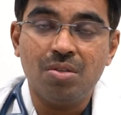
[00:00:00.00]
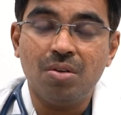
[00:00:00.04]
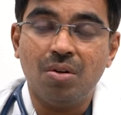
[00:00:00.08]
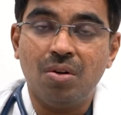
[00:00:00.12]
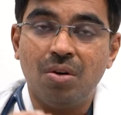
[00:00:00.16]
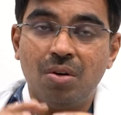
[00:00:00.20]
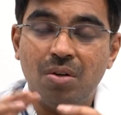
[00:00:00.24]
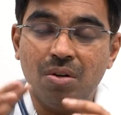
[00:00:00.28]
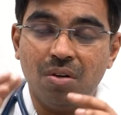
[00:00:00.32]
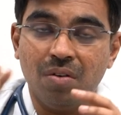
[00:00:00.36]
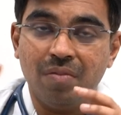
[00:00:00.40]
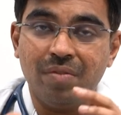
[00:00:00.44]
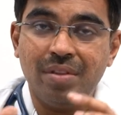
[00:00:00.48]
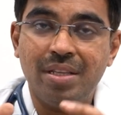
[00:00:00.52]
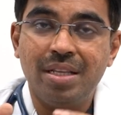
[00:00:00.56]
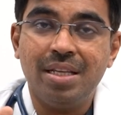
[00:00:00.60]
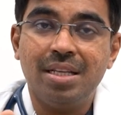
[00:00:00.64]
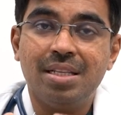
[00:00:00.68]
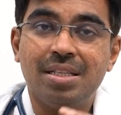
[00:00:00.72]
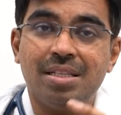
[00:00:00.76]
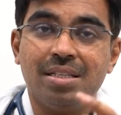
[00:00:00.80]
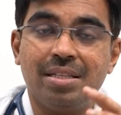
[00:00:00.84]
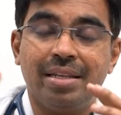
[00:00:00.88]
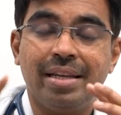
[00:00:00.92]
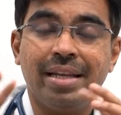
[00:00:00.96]
So all of
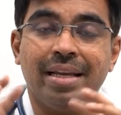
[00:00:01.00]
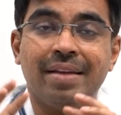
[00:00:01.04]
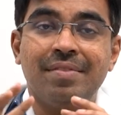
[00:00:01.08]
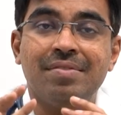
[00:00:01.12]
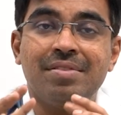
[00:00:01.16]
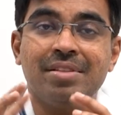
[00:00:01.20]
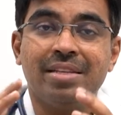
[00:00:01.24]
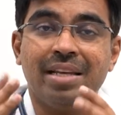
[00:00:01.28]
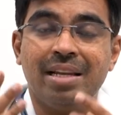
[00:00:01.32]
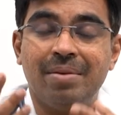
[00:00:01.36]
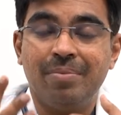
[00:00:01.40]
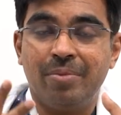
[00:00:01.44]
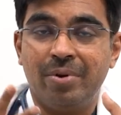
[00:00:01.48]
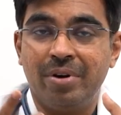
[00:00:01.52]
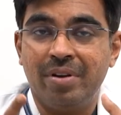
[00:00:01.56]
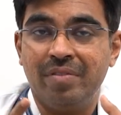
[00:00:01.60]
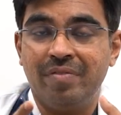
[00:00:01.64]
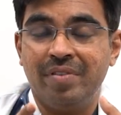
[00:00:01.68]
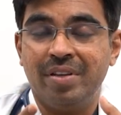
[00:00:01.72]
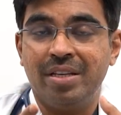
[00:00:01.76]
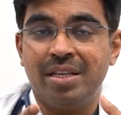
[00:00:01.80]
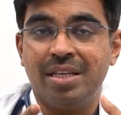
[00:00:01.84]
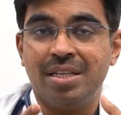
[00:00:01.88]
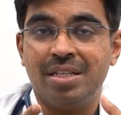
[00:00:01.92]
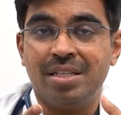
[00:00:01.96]
these lifestyle
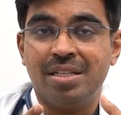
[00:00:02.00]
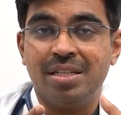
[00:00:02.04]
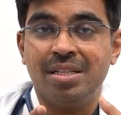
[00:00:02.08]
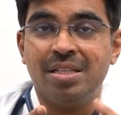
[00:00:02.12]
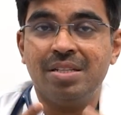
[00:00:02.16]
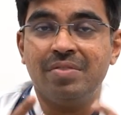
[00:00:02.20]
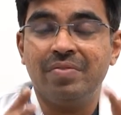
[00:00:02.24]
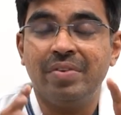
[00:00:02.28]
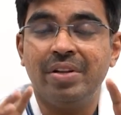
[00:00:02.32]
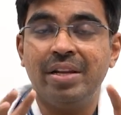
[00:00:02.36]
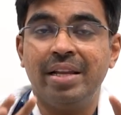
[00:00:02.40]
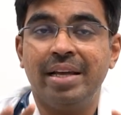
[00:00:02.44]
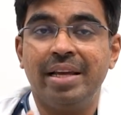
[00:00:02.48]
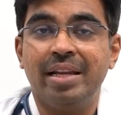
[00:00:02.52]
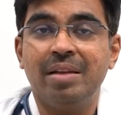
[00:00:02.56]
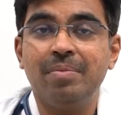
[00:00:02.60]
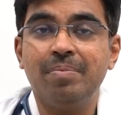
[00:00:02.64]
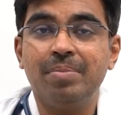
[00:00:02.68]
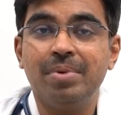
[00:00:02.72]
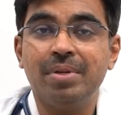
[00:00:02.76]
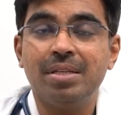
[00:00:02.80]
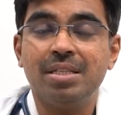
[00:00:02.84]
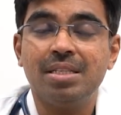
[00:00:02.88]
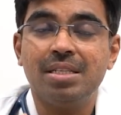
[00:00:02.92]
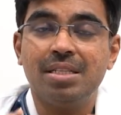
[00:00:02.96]
modifications will
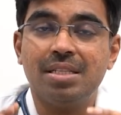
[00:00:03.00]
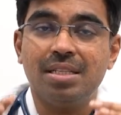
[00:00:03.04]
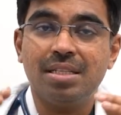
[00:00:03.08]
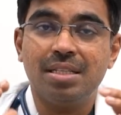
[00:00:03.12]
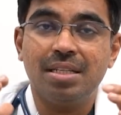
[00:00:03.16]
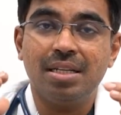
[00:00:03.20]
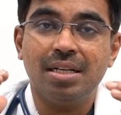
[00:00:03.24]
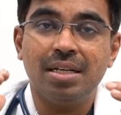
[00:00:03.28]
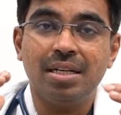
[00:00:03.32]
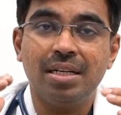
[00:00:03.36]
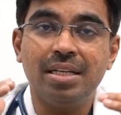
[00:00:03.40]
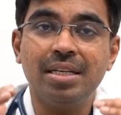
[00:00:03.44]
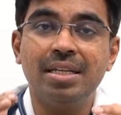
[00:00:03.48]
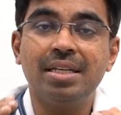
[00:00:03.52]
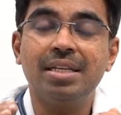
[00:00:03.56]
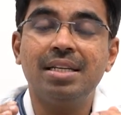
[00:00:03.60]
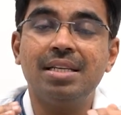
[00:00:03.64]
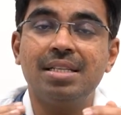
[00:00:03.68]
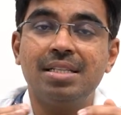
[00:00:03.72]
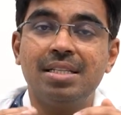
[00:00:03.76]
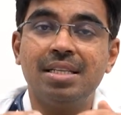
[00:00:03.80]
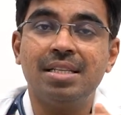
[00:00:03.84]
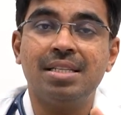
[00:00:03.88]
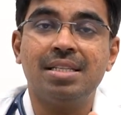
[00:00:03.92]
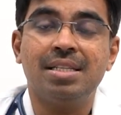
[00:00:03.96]
help us
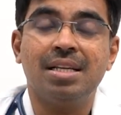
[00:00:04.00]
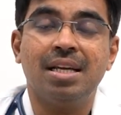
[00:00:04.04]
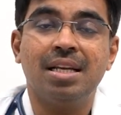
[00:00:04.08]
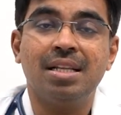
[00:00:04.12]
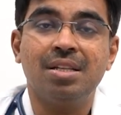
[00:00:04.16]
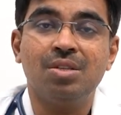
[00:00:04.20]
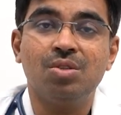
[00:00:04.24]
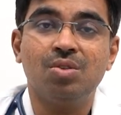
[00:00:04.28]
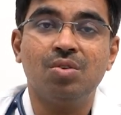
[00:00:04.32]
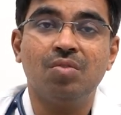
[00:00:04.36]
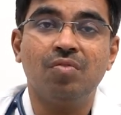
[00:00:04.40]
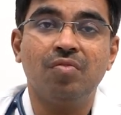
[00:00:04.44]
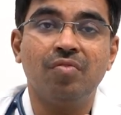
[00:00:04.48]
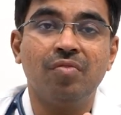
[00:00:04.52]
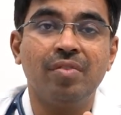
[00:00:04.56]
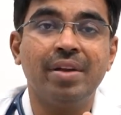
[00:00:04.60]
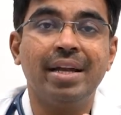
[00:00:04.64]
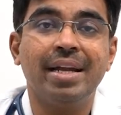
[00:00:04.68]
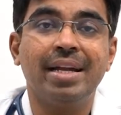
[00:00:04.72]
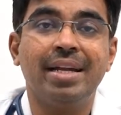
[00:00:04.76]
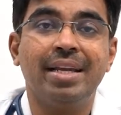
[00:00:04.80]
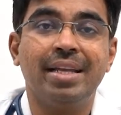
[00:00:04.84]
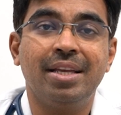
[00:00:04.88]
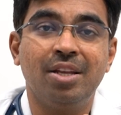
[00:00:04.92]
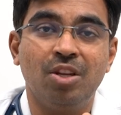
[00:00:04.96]
decrease the chance of
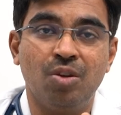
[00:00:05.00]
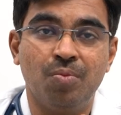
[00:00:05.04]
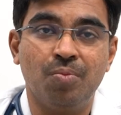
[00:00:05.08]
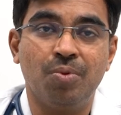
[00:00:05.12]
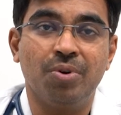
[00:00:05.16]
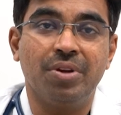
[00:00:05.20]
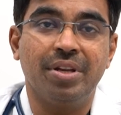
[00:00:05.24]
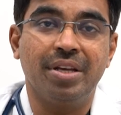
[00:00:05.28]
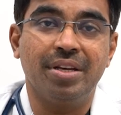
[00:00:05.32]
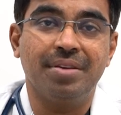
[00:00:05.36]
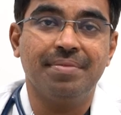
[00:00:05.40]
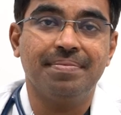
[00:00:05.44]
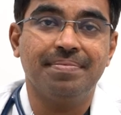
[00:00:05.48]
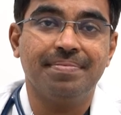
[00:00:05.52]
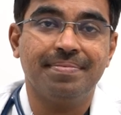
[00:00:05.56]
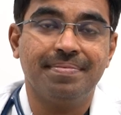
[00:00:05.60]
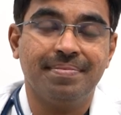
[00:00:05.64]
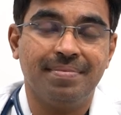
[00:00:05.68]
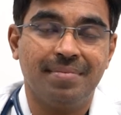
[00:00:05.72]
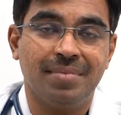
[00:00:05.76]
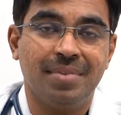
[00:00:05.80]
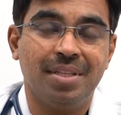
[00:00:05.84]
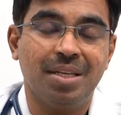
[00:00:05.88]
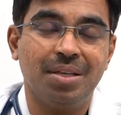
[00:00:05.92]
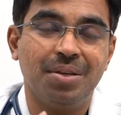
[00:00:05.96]
getting pneumonia.
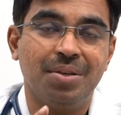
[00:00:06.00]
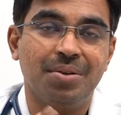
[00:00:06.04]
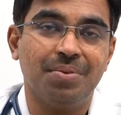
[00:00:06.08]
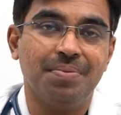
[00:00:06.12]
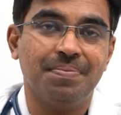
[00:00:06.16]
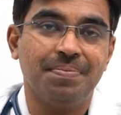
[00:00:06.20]
Thank